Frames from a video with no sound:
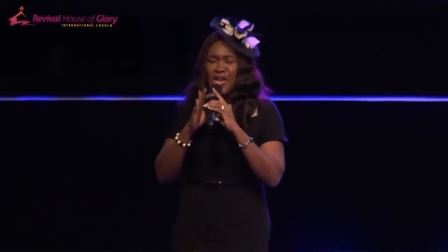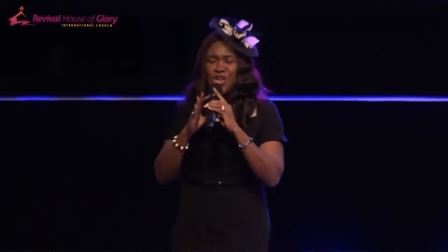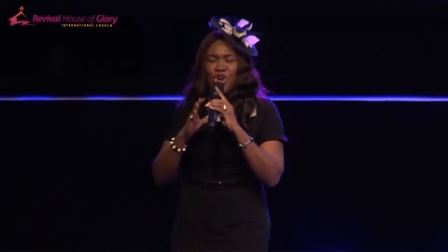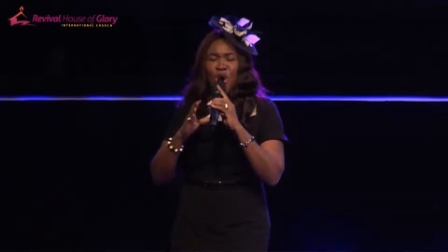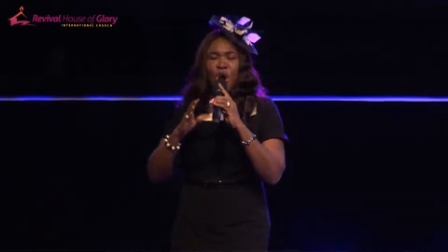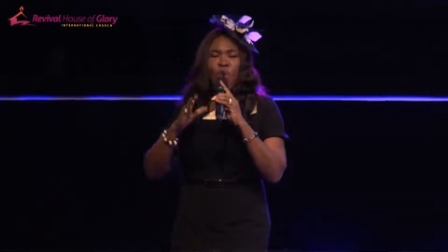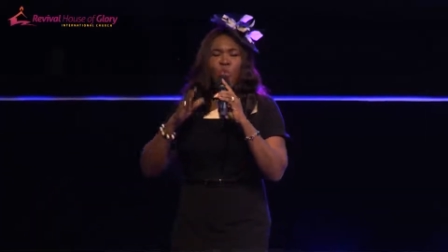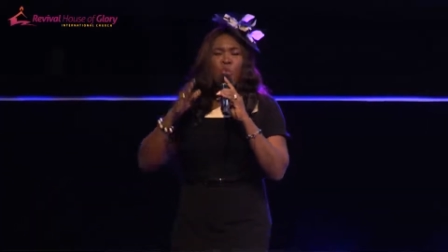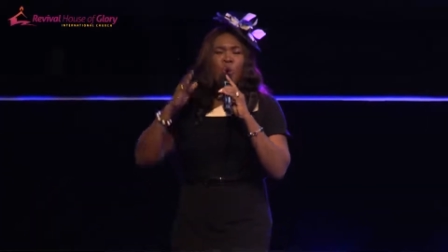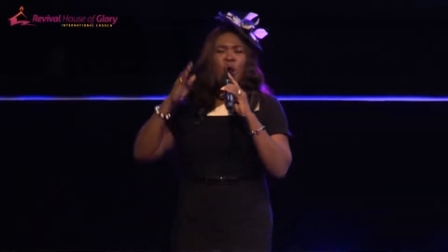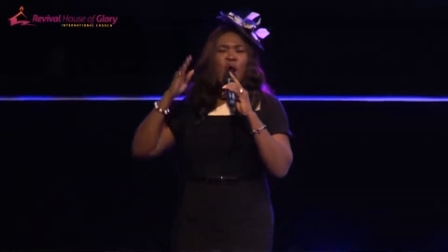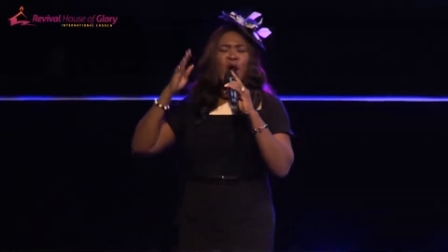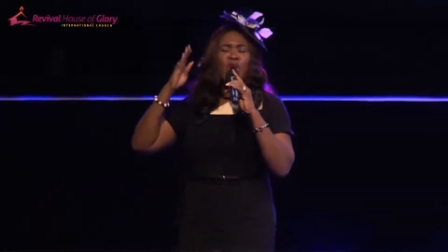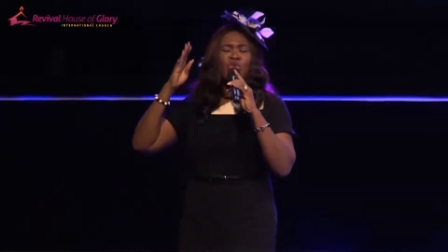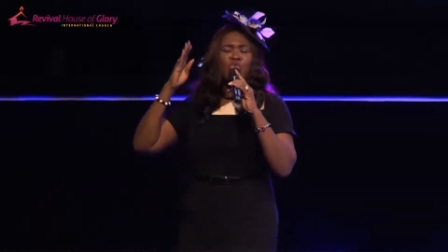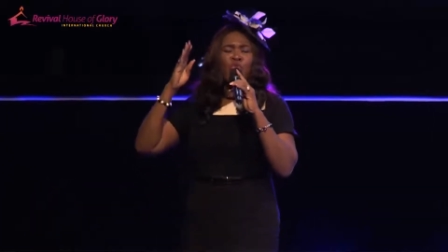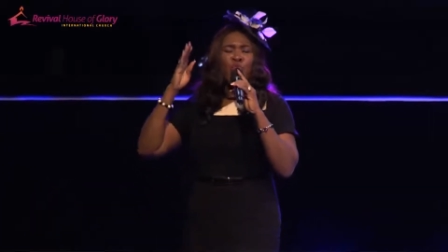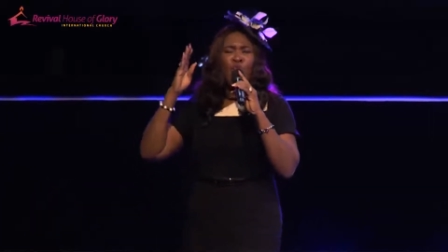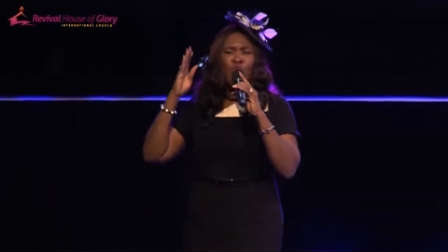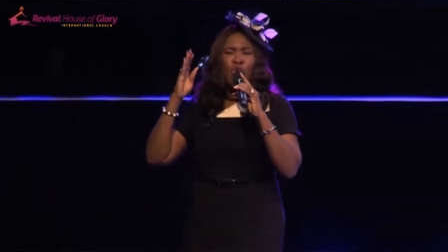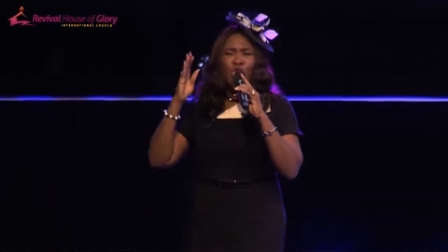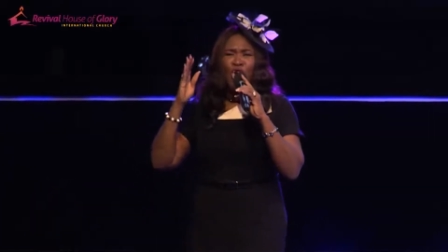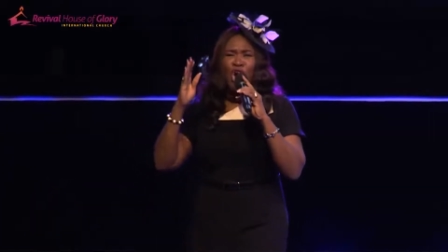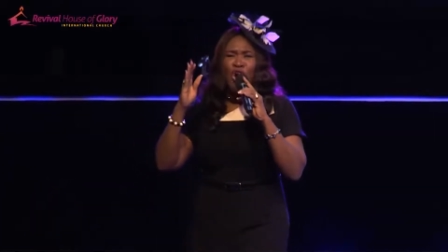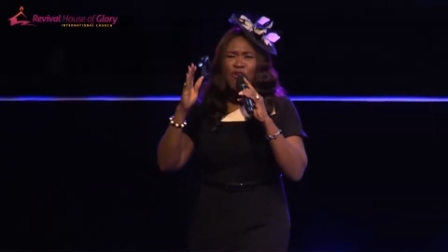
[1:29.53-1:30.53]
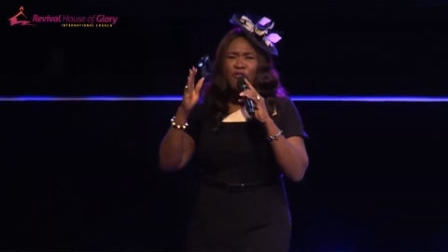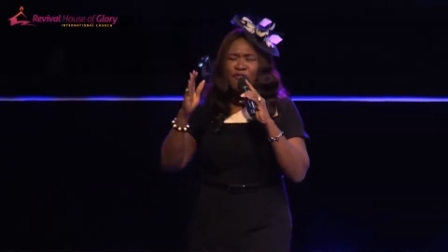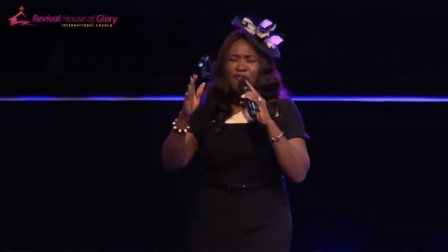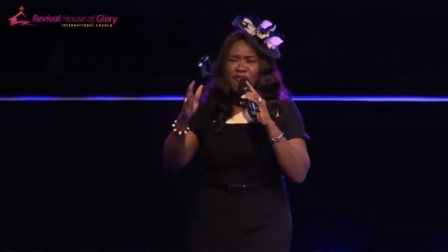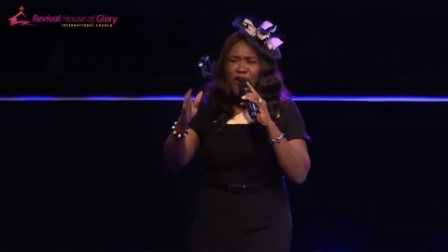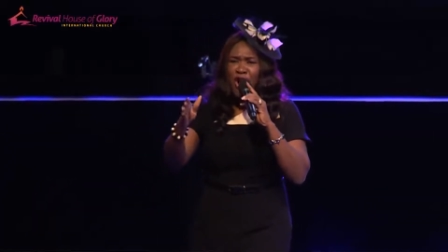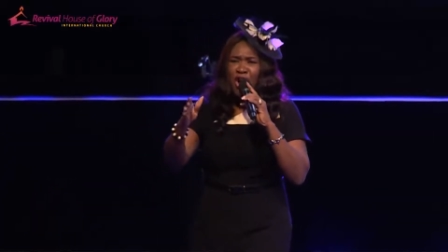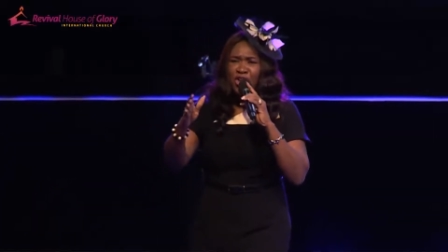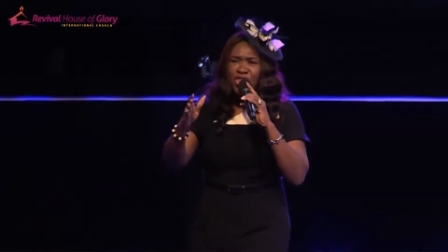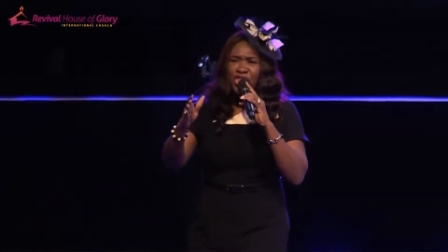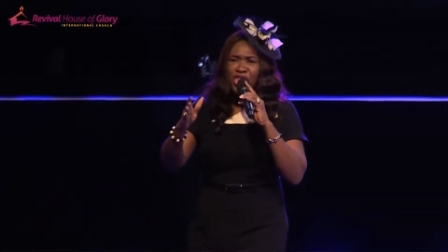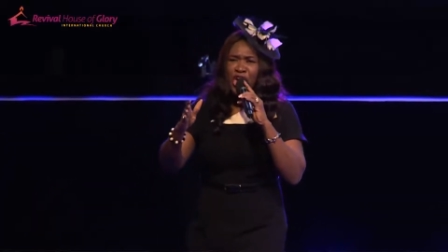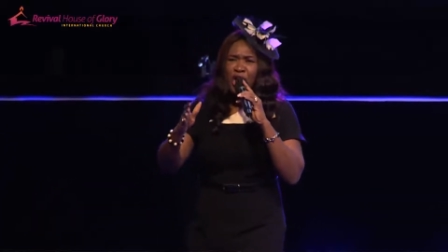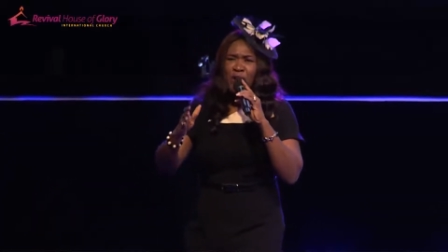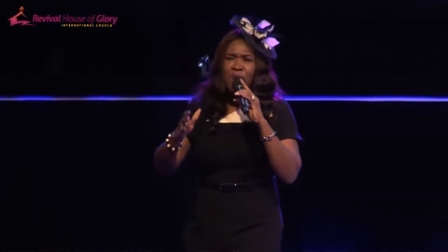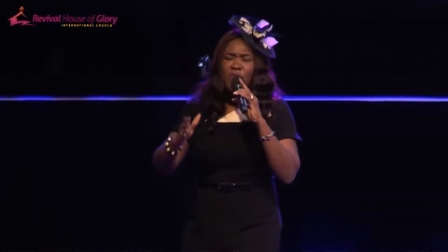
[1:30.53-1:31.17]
your word will go forth.